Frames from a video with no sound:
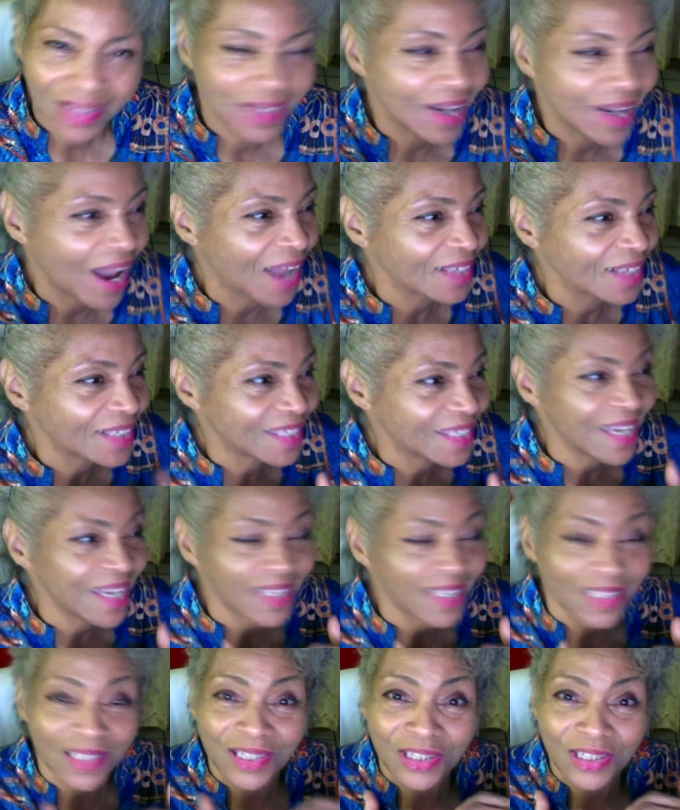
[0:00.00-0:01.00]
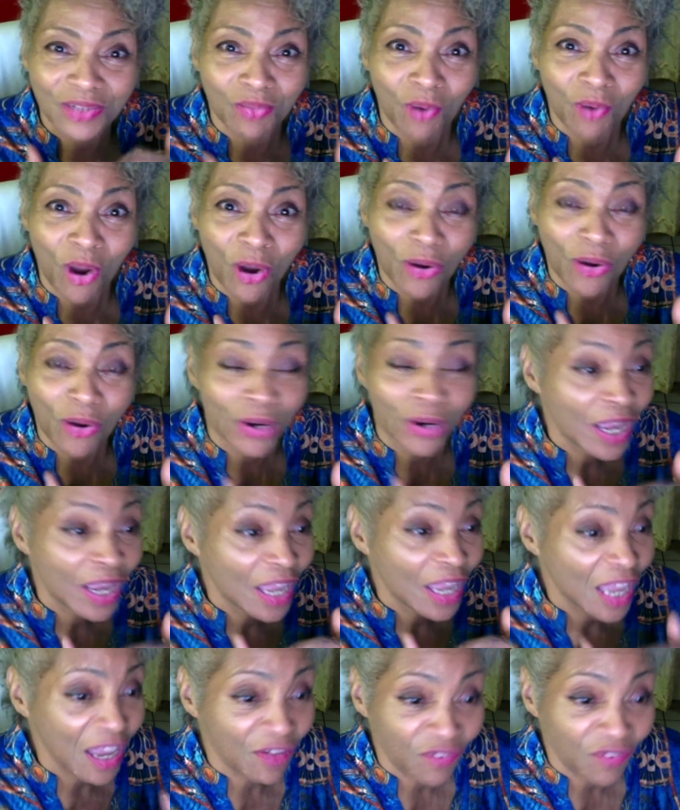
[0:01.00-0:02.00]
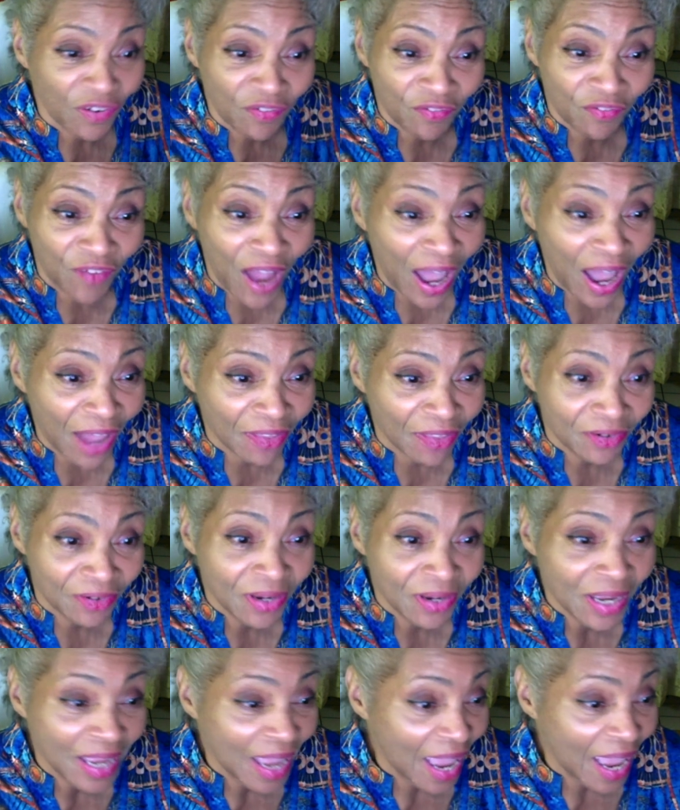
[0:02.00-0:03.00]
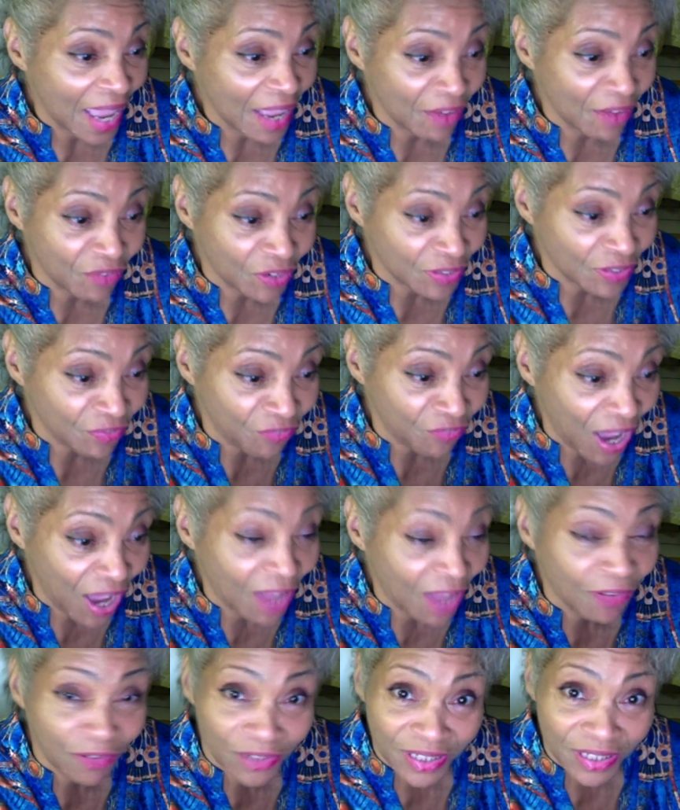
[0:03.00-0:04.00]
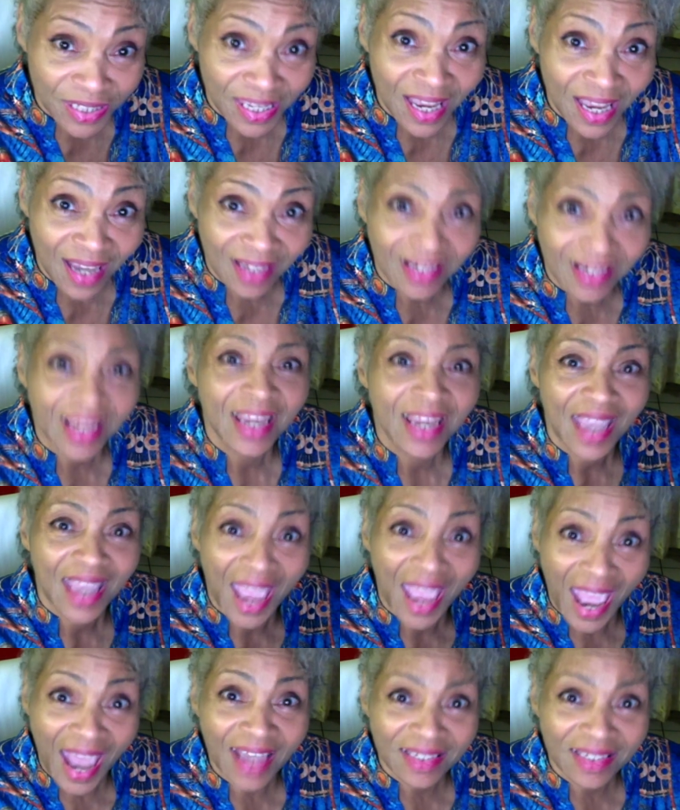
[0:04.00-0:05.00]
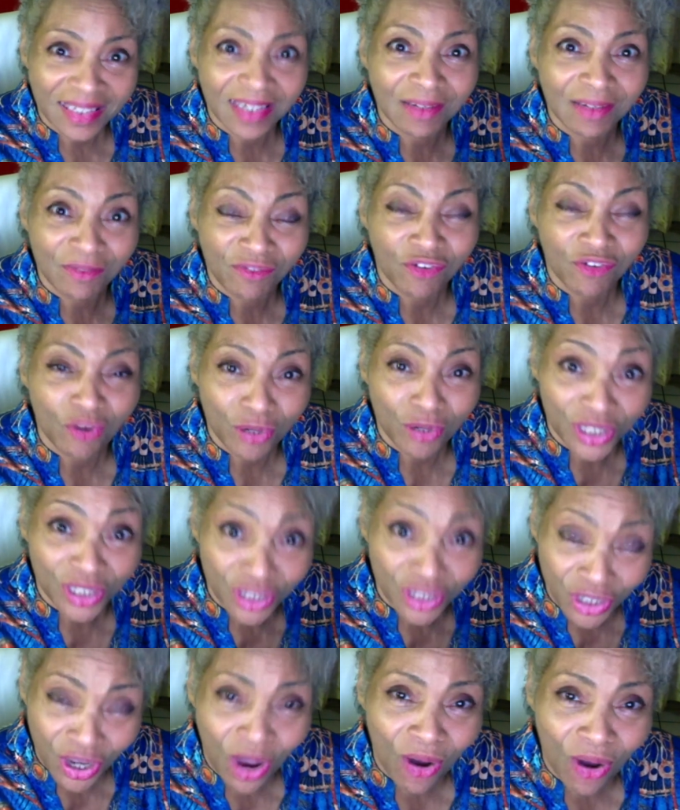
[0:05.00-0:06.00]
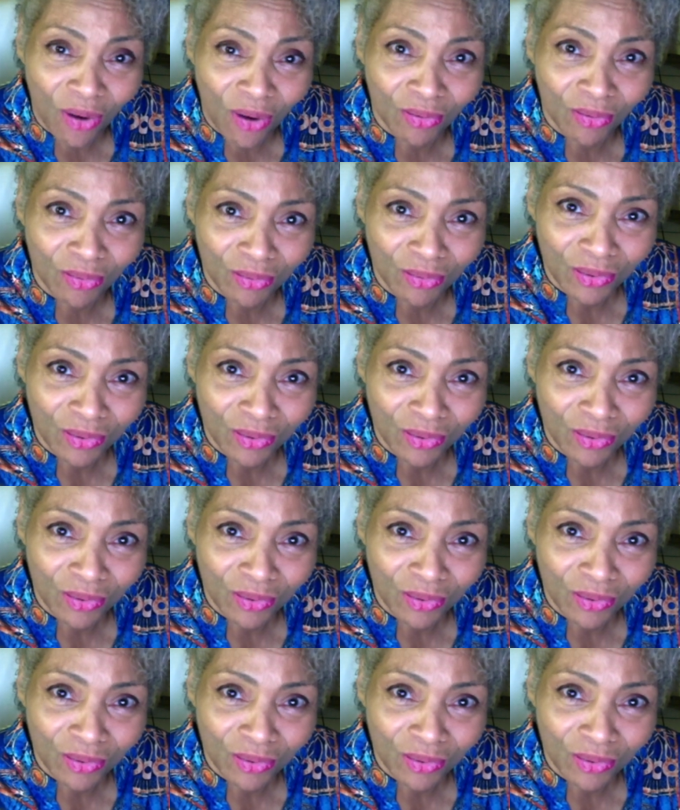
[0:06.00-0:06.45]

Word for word: God says in his word, if a father, if a father's son asks him for a stone,